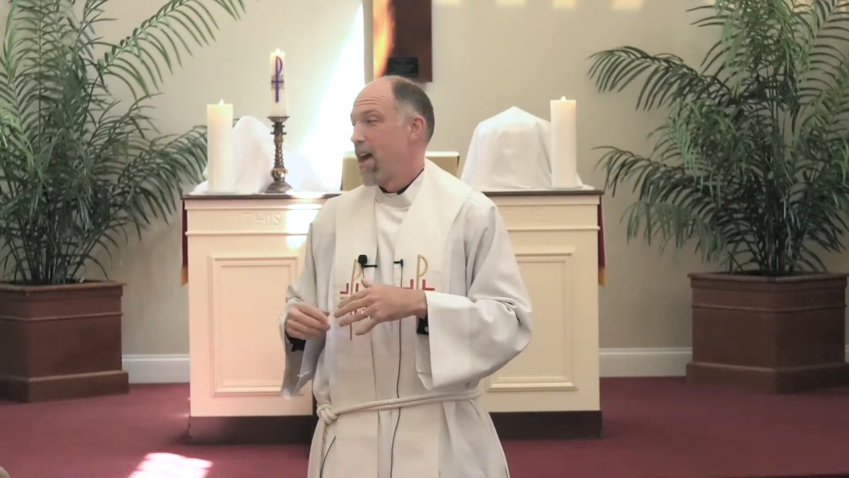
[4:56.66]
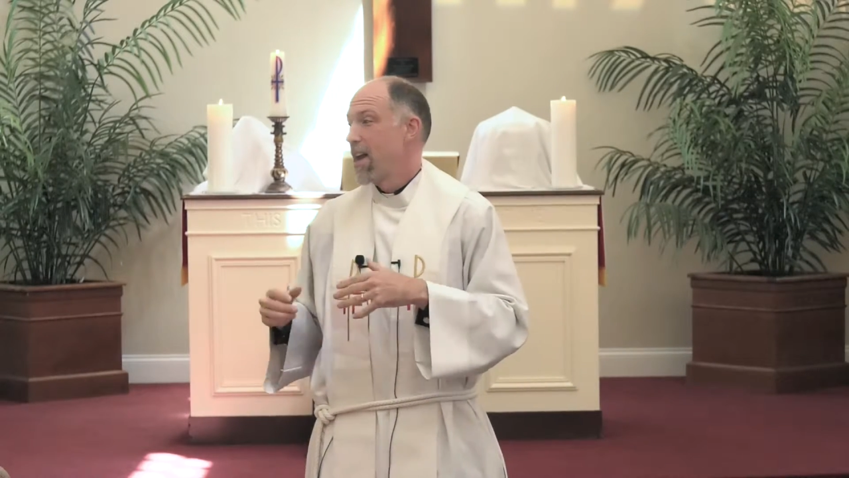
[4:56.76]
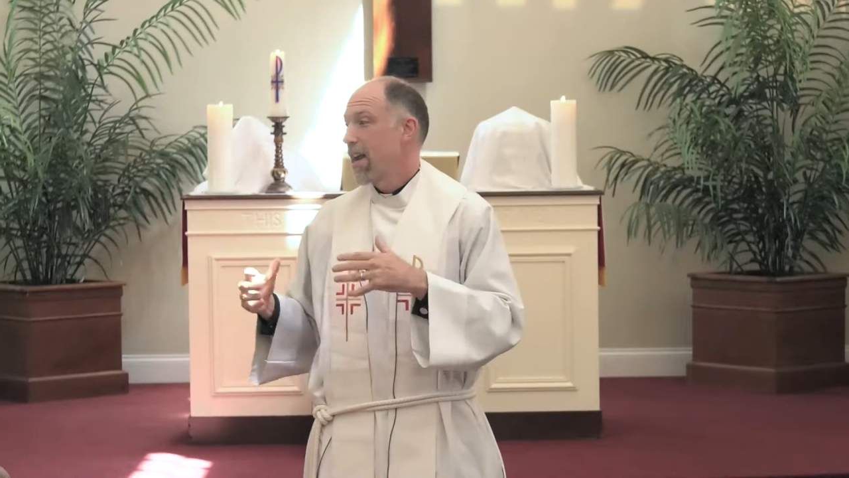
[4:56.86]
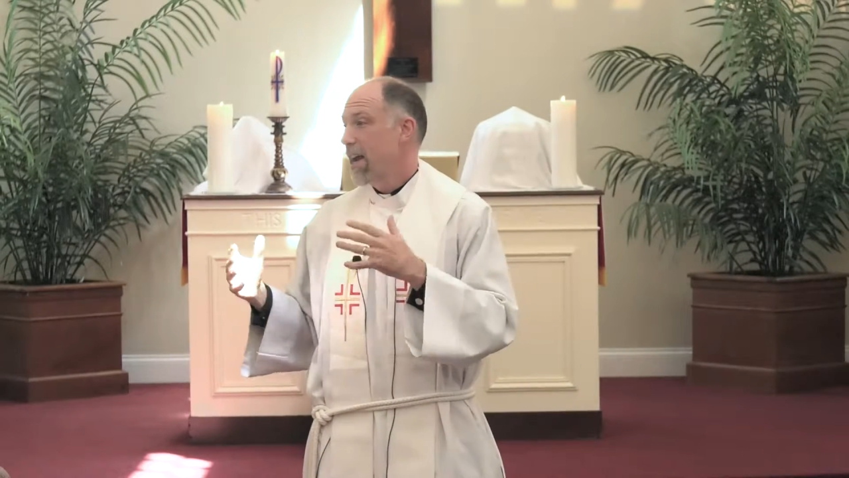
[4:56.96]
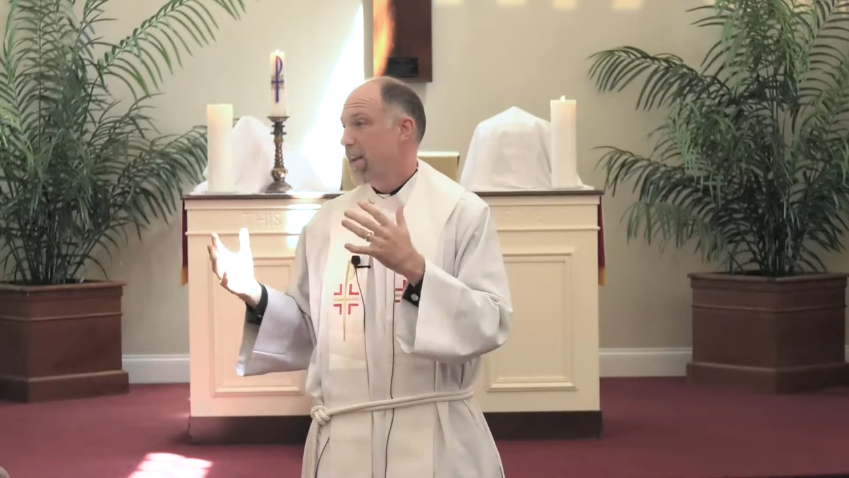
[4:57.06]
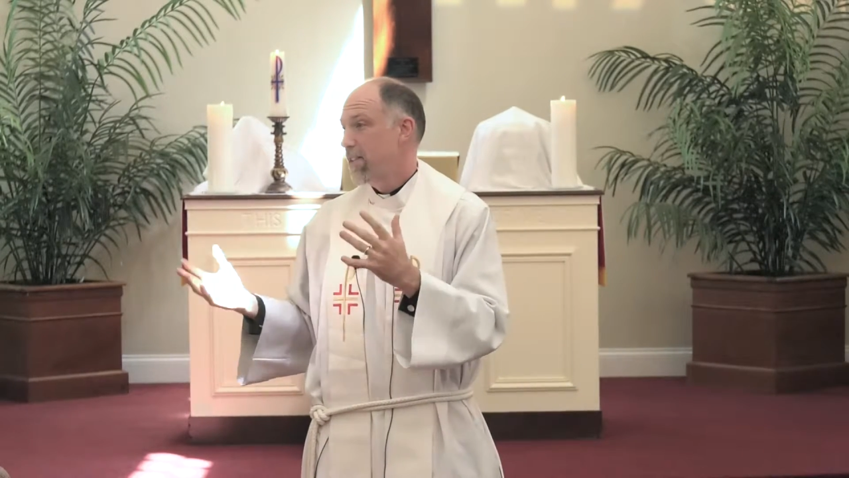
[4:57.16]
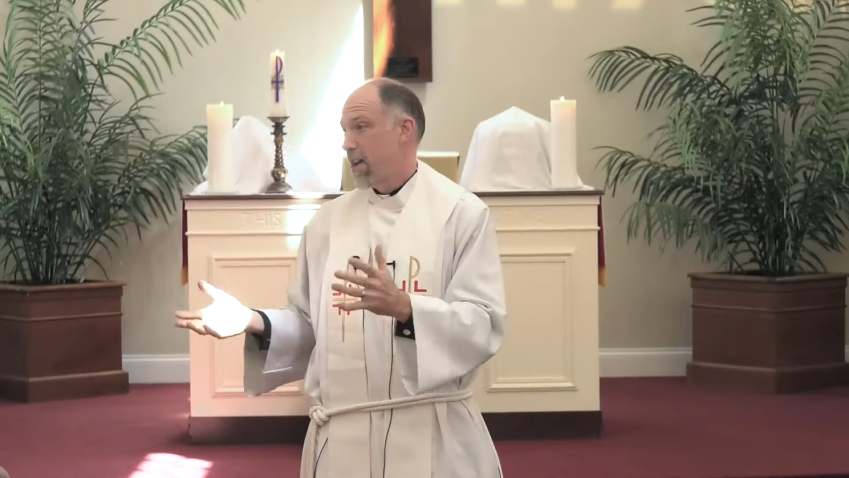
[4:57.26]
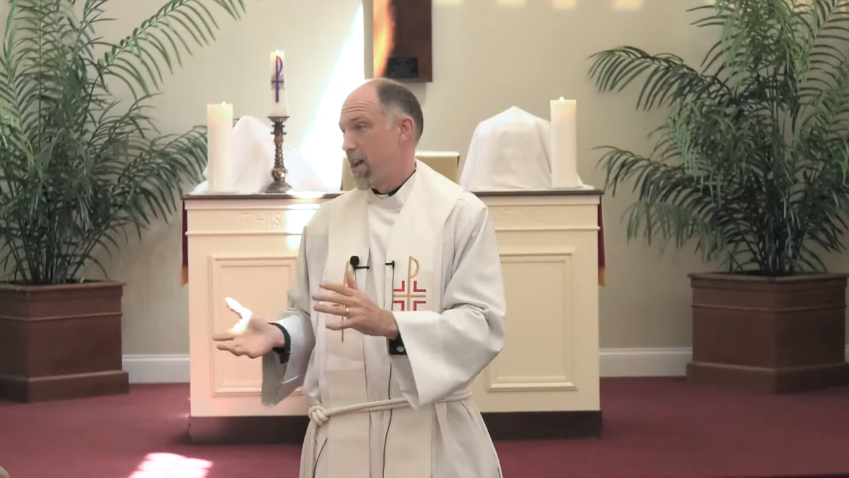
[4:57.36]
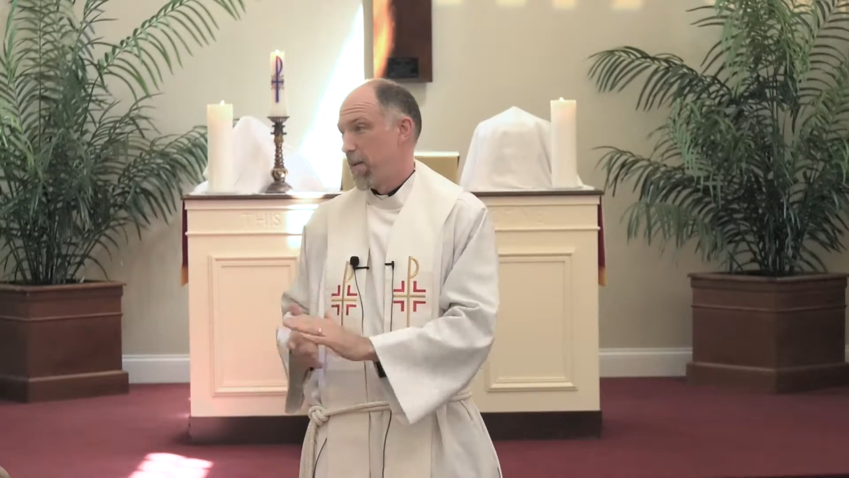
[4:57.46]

And I gotta tell